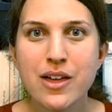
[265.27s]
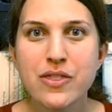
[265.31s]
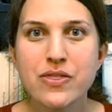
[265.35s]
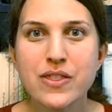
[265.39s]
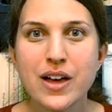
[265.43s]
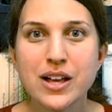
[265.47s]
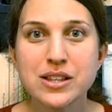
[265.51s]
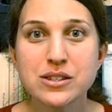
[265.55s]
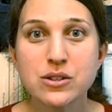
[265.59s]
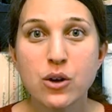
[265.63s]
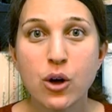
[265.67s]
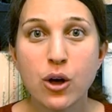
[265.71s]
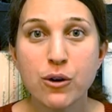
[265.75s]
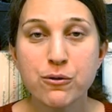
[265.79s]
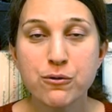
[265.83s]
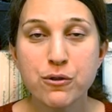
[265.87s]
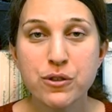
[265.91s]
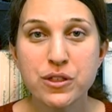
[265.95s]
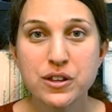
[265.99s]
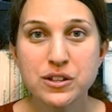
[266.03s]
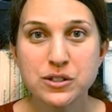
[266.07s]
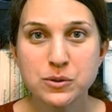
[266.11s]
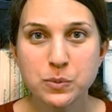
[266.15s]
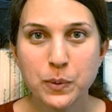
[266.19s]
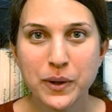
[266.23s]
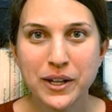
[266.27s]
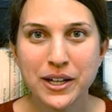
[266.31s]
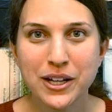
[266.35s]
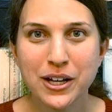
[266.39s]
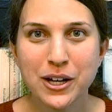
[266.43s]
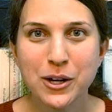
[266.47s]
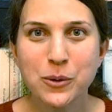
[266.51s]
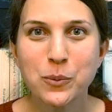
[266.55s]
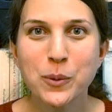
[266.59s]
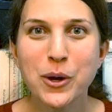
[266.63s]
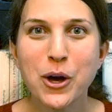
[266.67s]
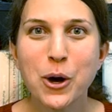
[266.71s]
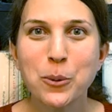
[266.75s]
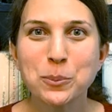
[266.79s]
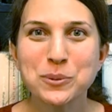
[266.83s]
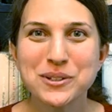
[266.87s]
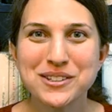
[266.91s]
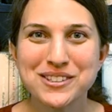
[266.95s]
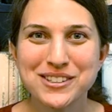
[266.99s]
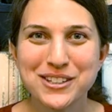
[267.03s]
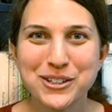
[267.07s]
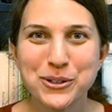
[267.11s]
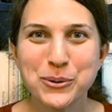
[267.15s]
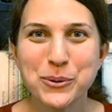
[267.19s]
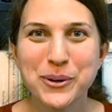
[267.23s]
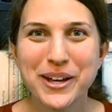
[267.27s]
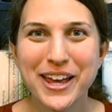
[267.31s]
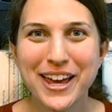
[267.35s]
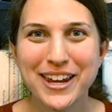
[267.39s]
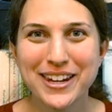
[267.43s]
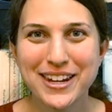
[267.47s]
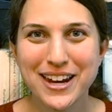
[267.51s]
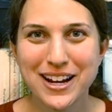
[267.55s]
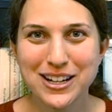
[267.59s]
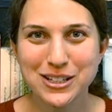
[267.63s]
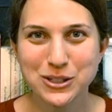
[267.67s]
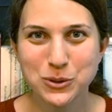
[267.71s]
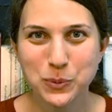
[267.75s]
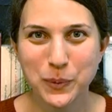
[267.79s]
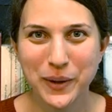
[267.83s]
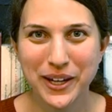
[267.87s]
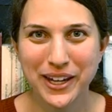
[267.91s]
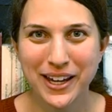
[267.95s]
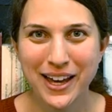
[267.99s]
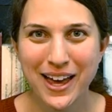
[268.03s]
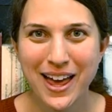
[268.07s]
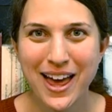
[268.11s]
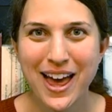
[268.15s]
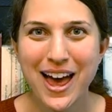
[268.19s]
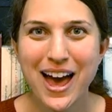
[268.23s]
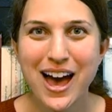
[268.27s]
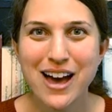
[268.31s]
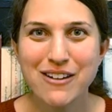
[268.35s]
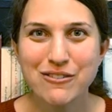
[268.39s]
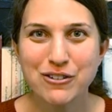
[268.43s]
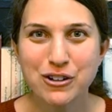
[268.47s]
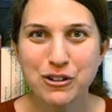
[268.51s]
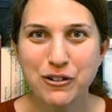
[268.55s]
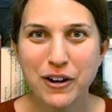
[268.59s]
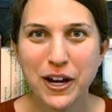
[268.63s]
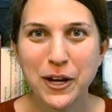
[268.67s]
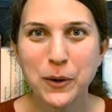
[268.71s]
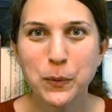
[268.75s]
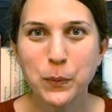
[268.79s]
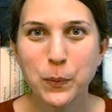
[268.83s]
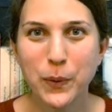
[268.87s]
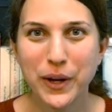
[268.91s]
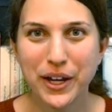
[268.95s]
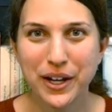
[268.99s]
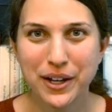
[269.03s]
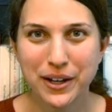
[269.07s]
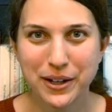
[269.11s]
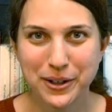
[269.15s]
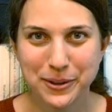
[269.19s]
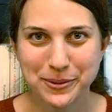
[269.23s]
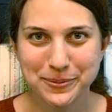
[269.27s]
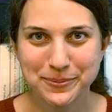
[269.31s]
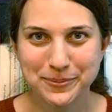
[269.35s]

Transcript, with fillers: That's all for this week. We hope to see you again next week. Have a great week.